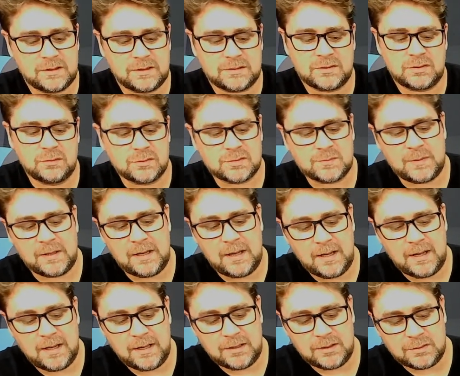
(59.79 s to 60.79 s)
so there's
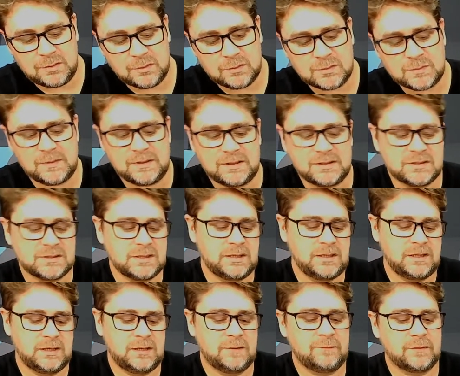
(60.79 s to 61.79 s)
USB-A and
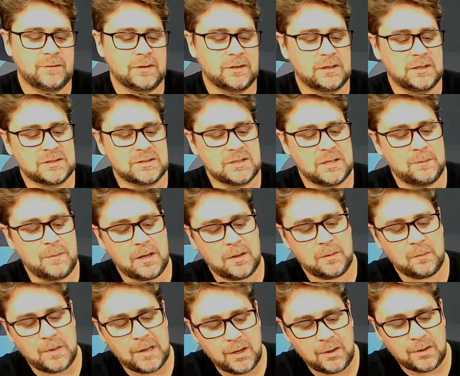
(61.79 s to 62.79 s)
USB-C here for your ClickShare
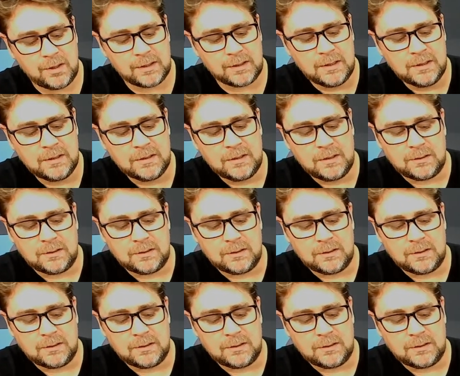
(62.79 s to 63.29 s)
button pairing.